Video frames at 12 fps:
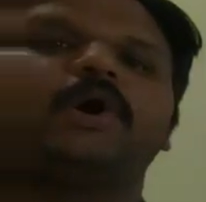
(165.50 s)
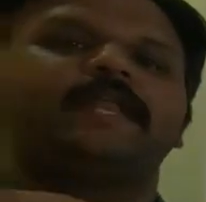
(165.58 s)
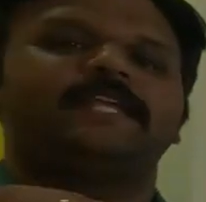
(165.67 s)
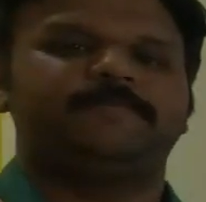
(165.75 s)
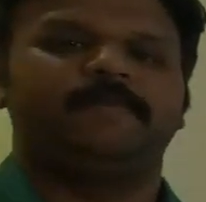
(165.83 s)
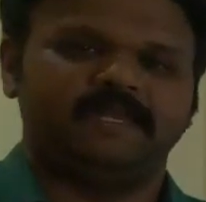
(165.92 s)

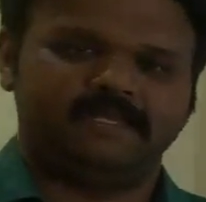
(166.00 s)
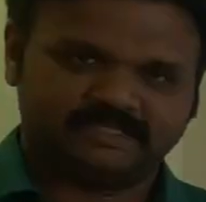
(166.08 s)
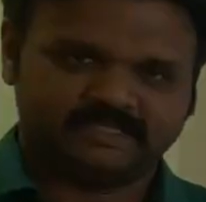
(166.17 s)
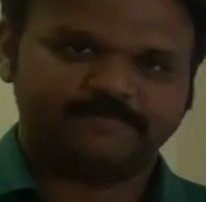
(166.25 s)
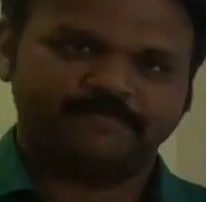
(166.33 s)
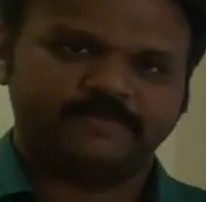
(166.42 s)
or
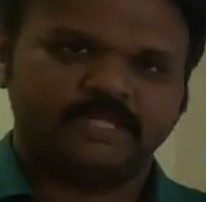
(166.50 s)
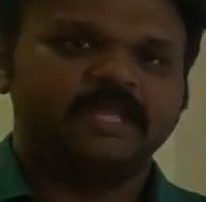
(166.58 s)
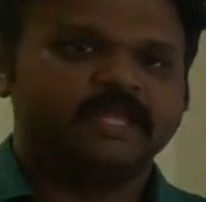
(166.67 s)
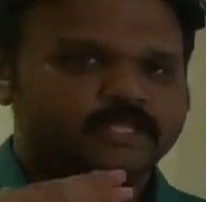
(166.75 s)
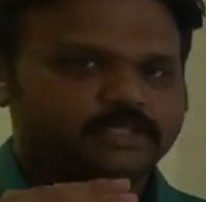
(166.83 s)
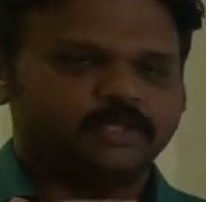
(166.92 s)
experience.
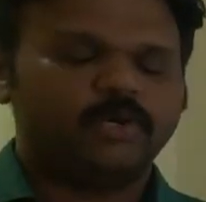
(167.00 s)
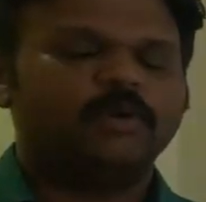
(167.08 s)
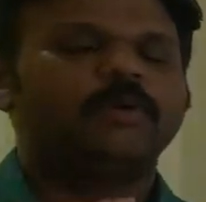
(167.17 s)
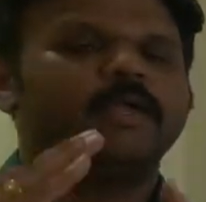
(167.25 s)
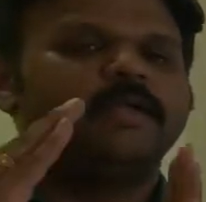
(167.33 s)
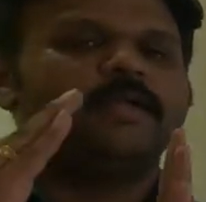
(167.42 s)

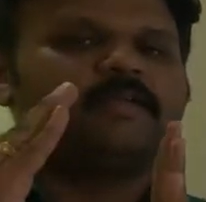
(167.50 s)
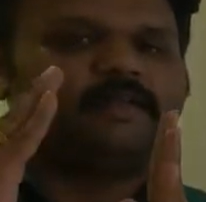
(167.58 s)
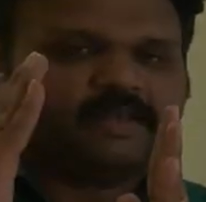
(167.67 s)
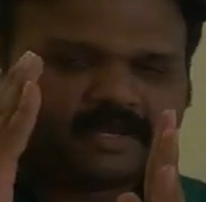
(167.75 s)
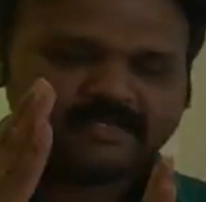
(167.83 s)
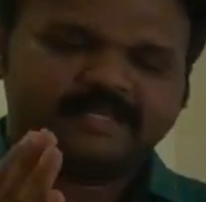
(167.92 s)
So,
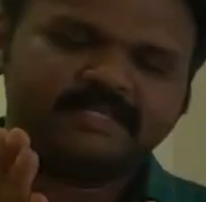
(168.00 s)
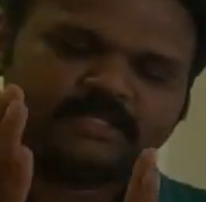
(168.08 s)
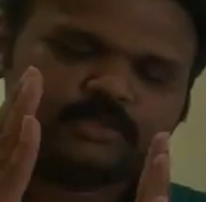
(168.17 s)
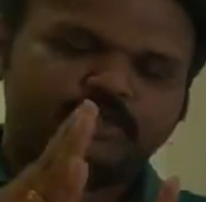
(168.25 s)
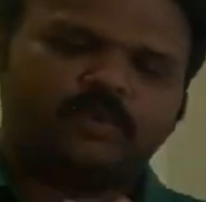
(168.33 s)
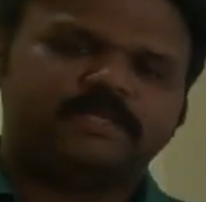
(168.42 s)

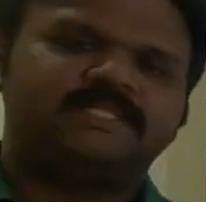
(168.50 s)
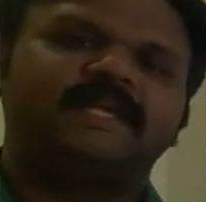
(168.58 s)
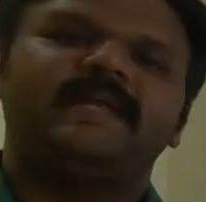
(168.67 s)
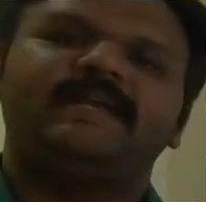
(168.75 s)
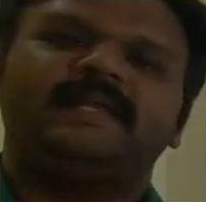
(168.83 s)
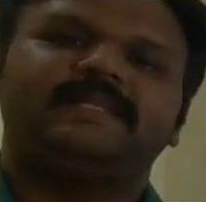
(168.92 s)
let's once
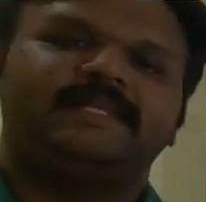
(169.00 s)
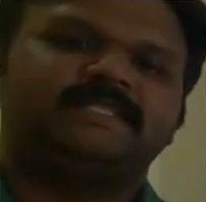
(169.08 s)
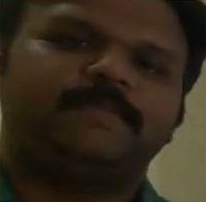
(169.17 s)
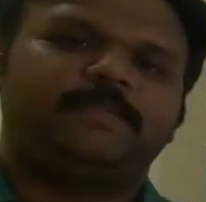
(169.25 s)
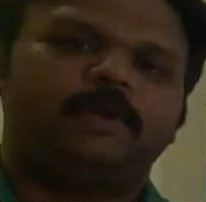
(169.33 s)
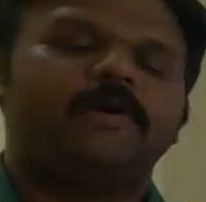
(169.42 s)
again take the
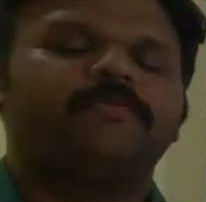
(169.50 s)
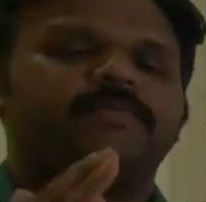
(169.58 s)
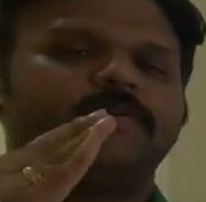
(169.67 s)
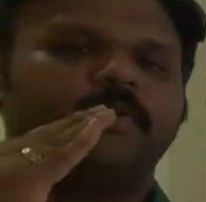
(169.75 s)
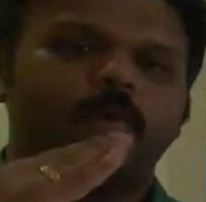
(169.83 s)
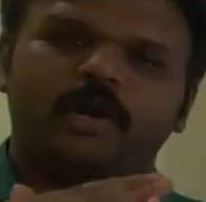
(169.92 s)
example of
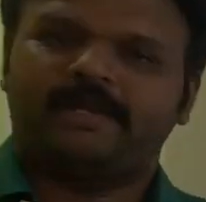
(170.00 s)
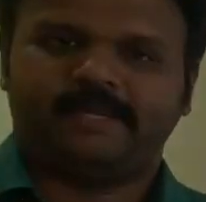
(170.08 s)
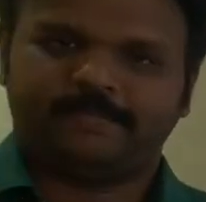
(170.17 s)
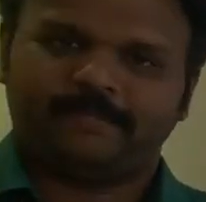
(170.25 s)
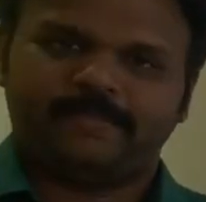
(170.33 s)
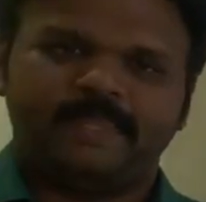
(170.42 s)

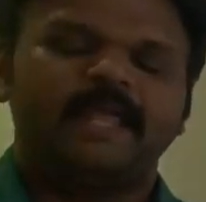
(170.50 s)
walking.